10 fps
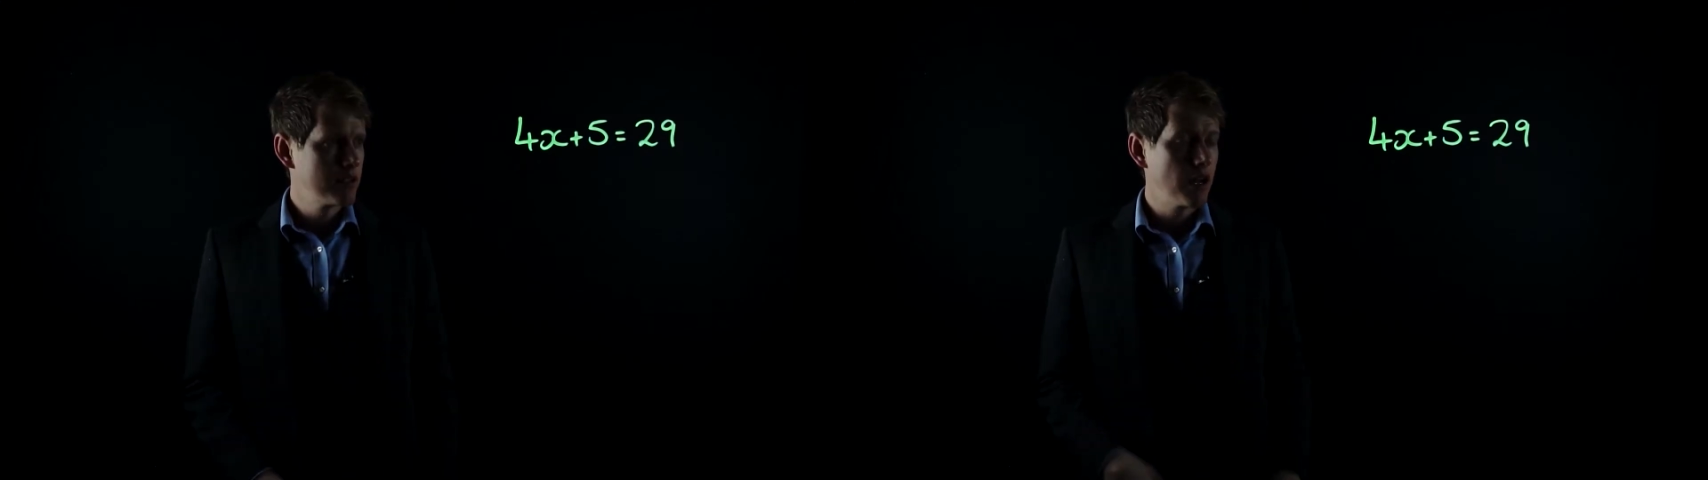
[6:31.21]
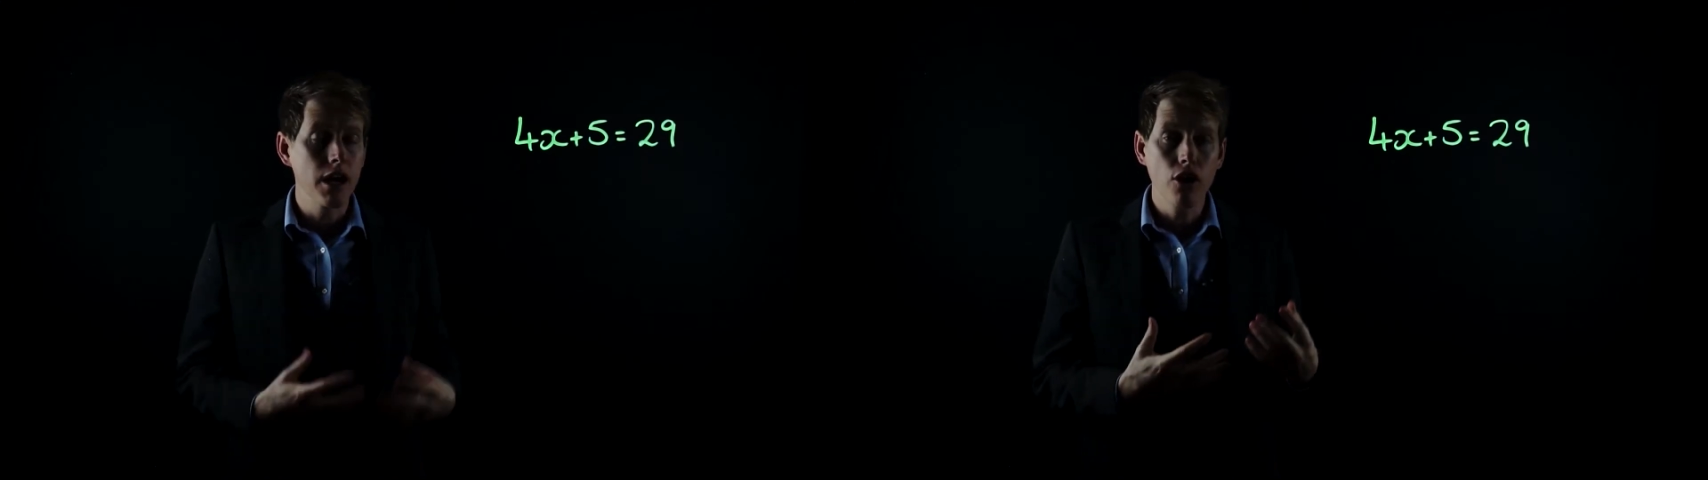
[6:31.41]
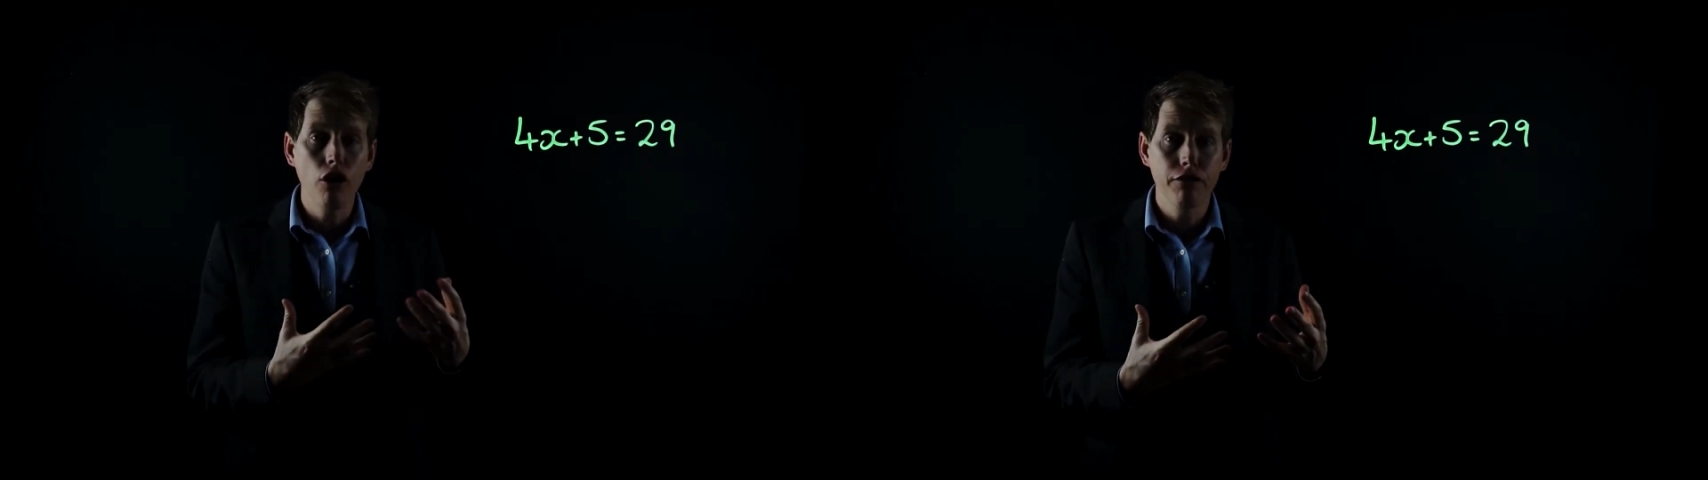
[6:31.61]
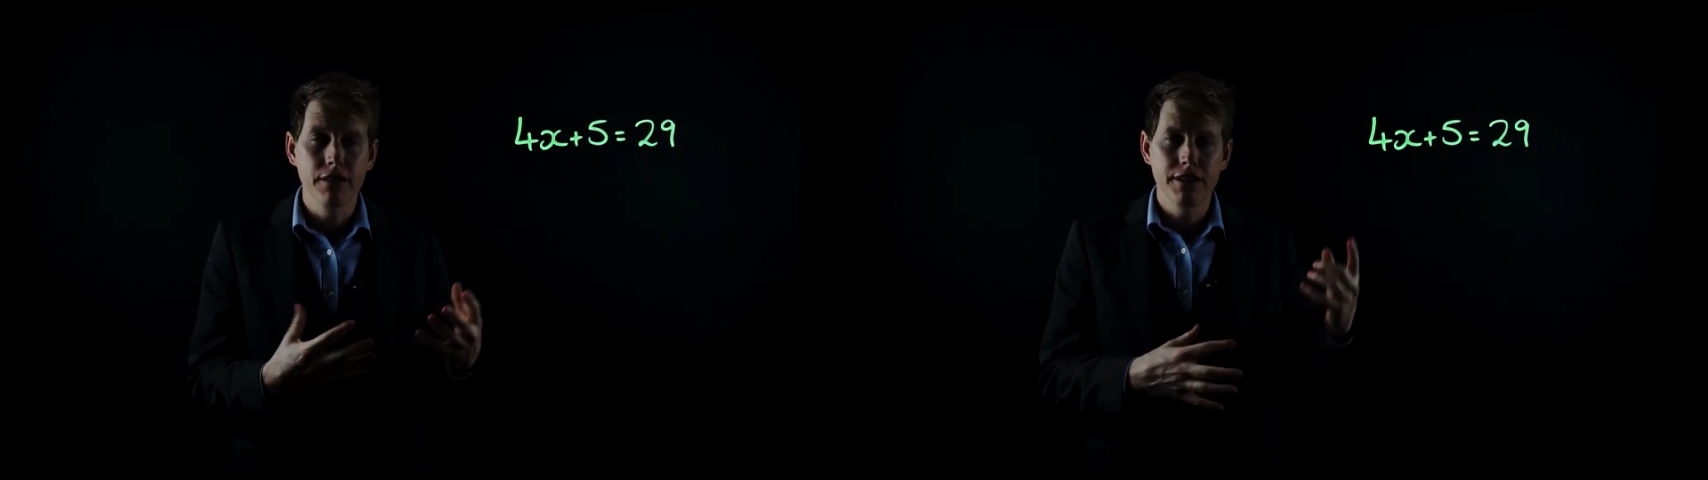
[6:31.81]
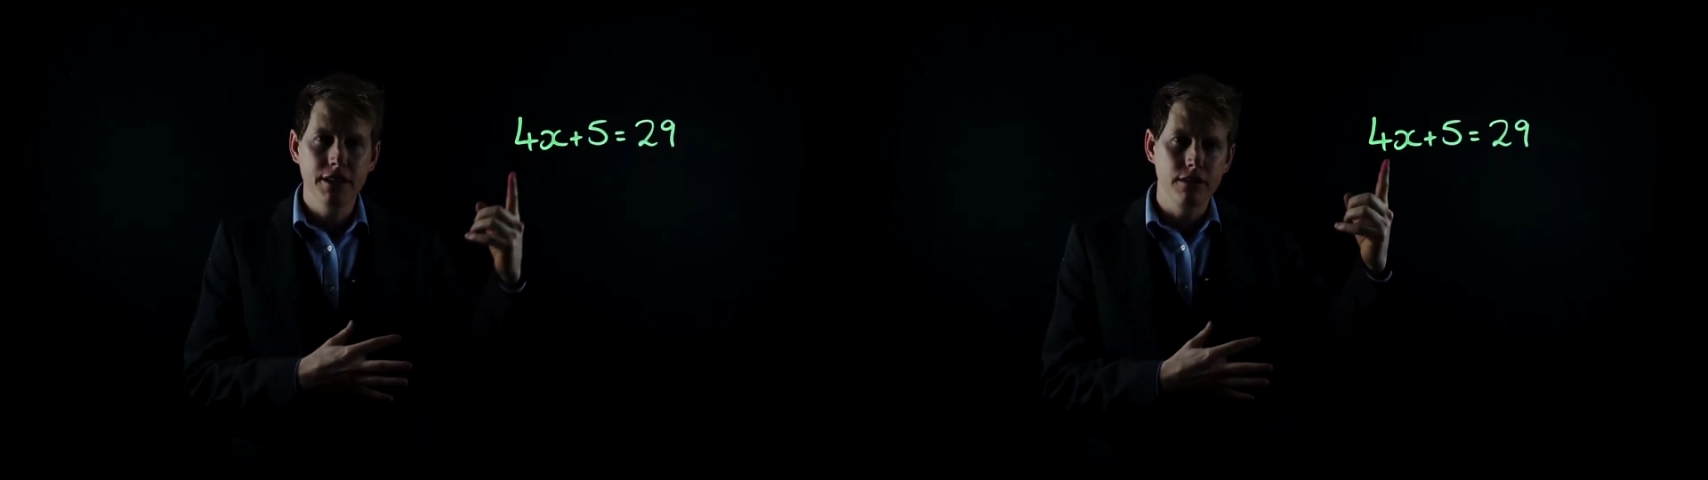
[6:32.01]
I
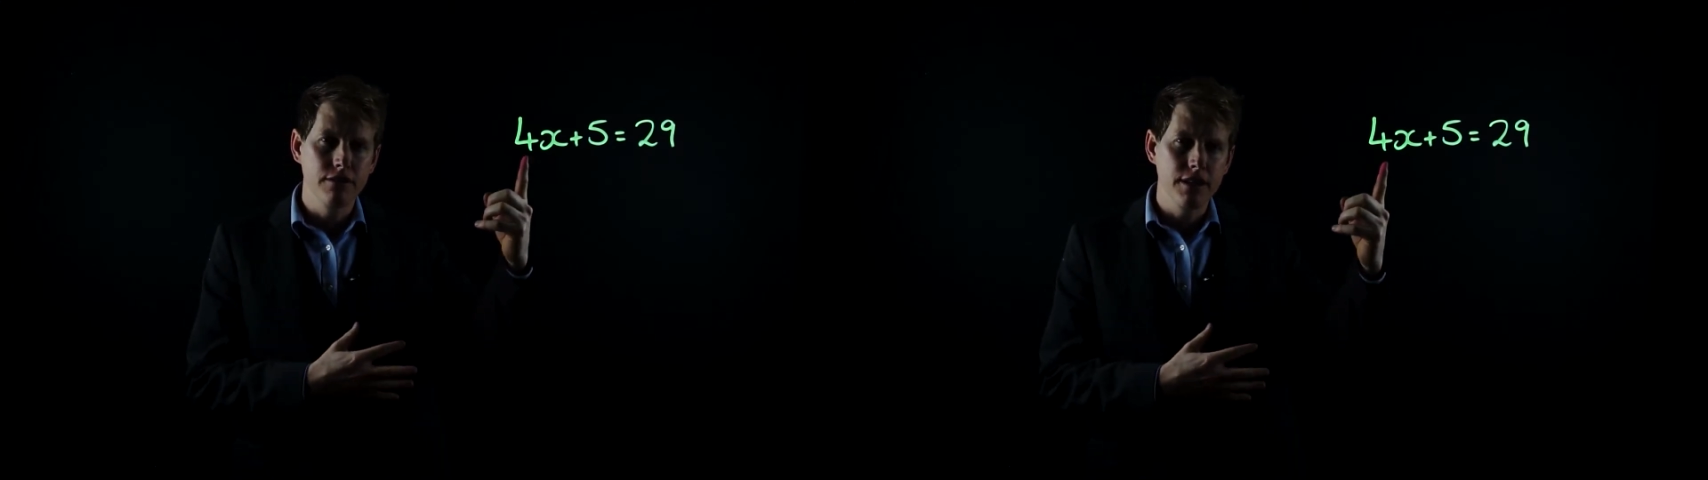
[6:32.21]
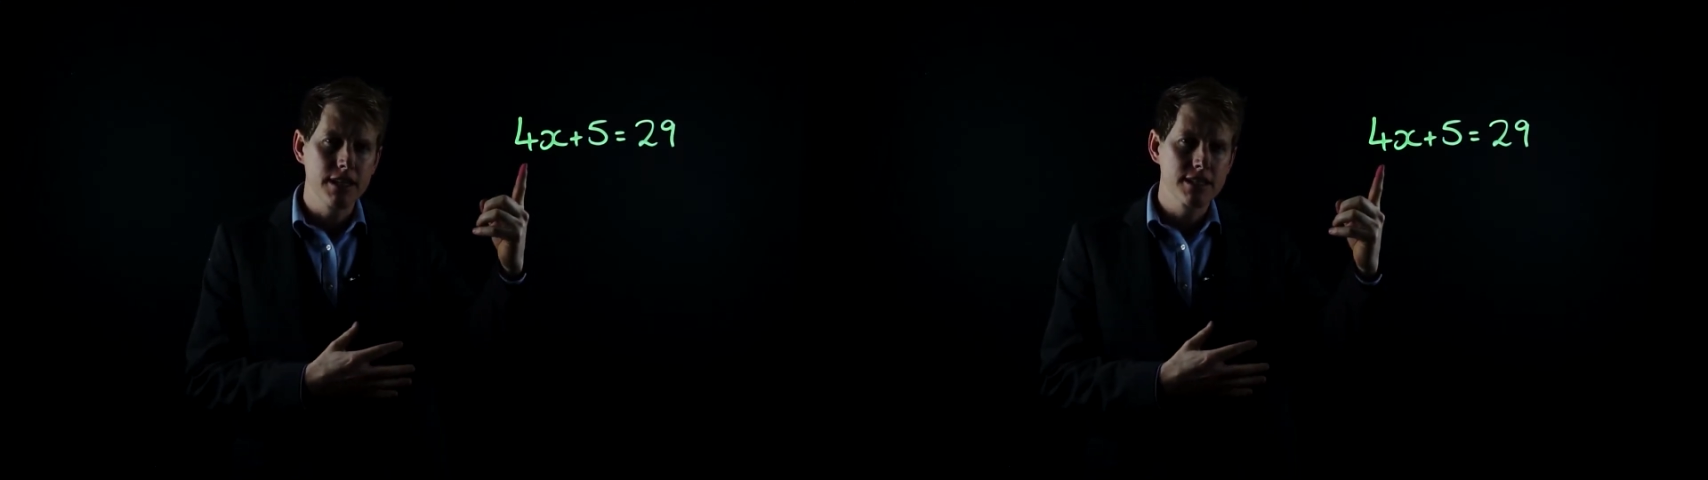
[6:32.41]
often think of these